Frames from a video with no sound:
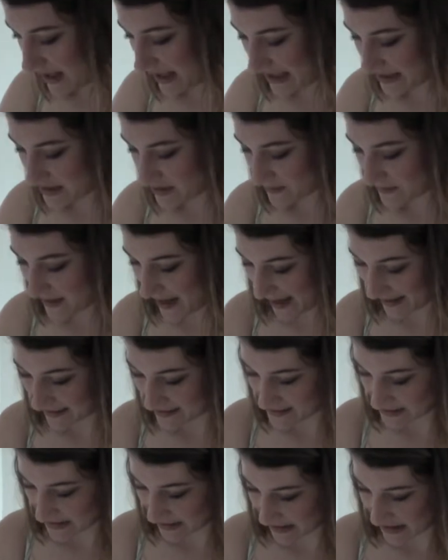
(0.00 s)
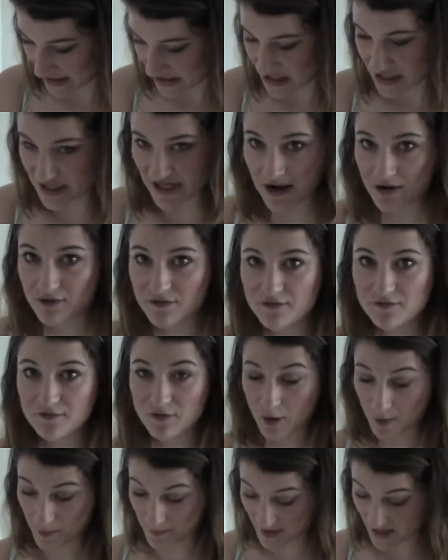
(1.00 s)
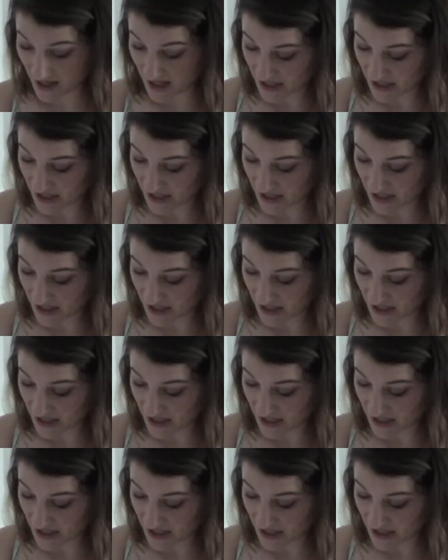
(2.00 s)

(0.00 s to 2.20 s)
a little hexagon shelf from